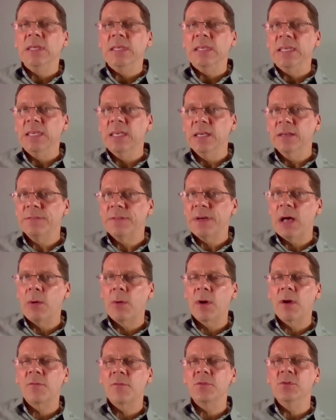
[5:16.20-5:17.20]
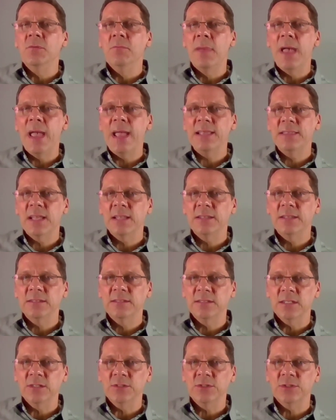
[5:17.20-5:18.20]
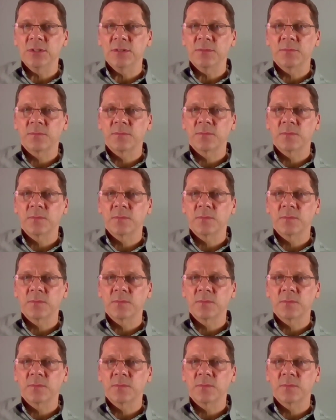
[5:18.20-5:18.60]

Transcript: If, however, you make that decision,